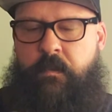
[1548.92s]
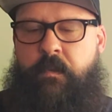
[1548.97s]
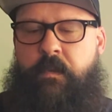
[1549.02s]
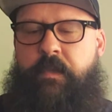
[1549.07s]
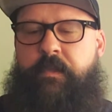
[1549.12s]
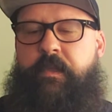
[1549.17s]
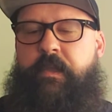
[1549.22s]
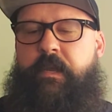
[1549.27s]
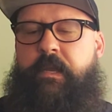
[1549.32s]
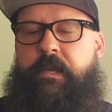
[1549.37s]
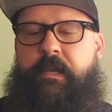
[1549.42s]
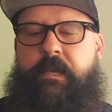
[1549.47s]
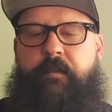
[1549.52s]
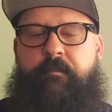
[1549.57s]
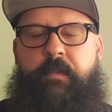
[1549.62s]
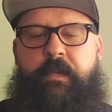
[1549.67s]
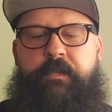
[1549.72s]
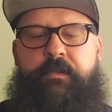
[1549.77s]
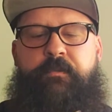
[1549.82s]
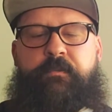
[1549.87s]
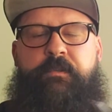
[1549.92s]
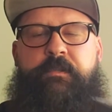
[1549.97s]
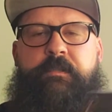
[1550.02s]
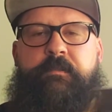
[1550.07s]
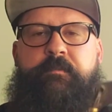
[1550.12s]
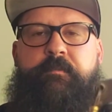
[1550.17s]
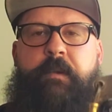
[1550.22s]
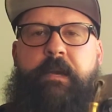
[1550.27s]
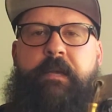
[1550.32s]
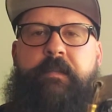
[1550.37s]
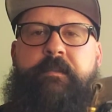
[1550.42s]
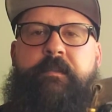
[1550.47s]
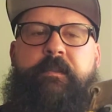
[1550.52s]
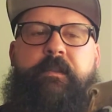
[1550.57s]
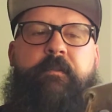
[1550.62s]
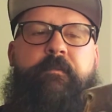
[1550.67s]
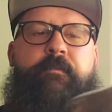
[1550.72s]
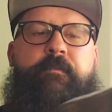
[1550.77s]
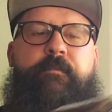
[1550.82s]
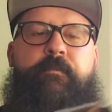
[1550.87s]
then I got my 2 spots in
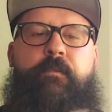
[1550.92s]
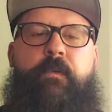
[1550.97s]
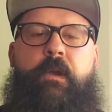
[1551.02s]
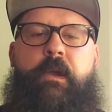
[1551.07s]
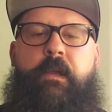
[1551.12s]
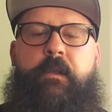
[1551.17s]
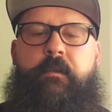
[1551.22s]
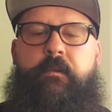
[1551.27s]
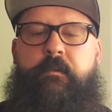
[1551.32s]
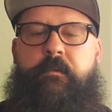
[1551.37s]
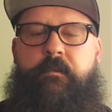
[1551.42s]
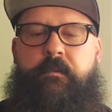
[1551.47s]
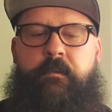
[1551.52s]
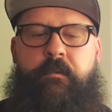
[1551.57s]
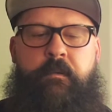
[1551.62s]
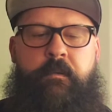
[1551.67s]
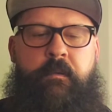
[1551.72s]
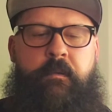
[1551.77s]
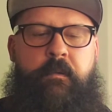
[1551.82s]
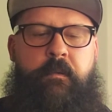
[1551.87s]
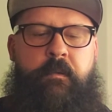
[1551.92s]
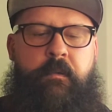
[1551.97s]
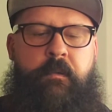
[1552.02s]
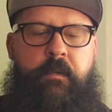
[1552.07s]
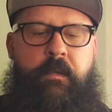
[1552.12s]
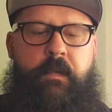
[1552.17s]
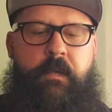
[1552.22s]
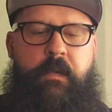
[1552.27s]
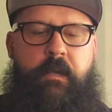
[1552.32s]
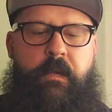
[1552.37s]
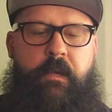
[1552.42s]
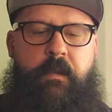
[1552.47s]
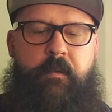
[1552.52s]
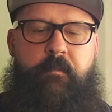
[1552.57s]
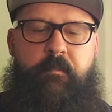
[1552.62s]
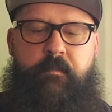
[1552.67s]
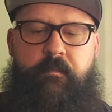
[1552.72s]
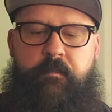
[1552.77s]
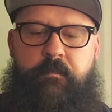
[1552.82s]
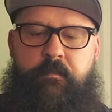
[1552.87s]
the front.
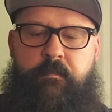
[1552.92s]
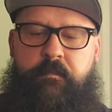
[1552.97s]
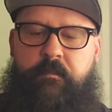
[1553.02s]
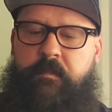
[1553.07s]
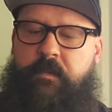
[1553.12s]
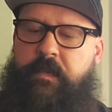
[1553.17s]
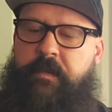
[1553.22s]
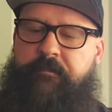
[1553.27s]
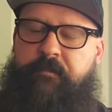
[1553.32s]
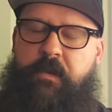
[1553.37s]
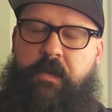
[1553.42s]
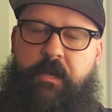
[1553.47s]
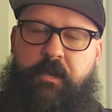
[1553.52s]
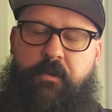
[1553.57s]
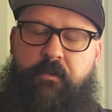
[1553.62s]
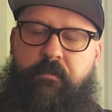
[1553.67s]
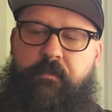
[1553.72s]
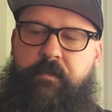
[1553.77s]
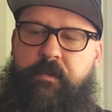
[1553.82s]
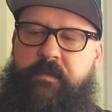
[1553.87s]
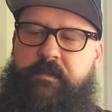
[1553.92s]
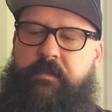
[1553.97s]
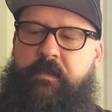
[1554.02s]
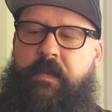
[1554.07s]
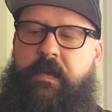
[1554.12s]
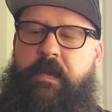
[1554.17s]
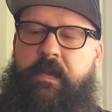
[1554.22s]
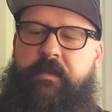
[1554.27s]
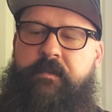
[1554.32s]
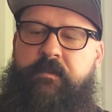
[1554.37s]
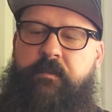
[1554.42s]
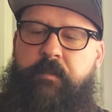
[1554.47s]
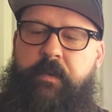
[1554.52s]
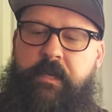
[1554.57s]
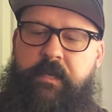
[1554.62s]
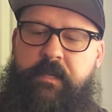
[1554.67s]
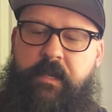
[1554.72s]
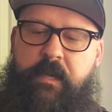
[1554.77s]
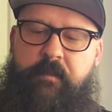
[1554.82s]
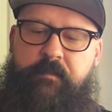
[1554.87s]
I've gone over this guy so many
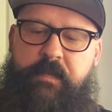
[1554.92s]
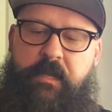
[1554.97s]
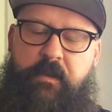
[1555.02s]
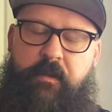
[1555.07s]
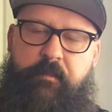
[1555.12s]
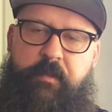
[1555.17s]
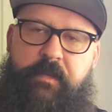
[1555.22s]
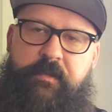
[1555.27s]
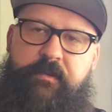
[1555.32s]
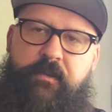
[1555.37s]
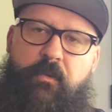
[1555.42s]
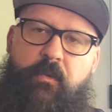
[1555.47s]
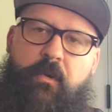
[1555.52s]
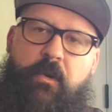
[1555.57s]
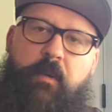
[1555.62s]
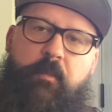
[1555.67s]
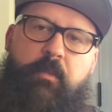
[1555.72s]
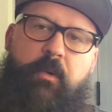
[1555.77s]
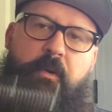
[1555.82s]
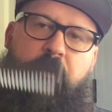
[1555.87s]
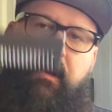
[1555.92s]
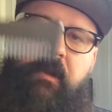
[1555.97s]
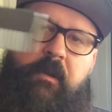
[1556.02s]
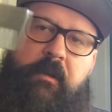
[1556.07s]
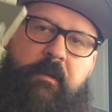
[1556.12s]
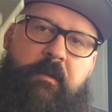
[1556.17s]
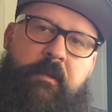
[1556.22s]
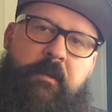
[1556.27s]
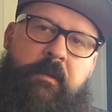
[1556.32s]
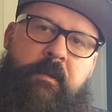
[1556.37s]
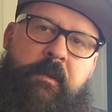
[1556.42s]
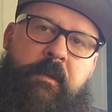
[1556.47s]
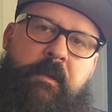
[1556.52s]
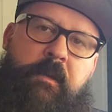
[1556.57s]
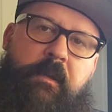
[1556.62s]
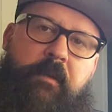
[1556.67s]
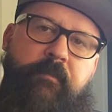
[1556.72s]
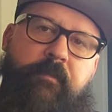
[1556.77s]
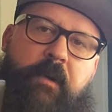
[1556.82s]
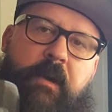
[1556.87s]
times. I would be so heartbroken
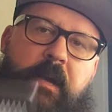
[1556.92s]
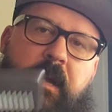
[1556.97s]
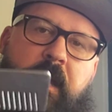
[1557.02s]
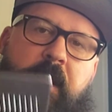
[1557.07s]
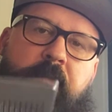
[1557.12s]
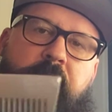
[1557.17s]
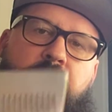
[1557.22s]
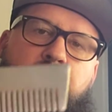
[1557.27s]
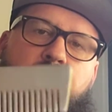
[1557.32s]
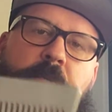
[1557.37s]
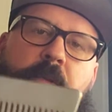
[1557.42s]
if I ever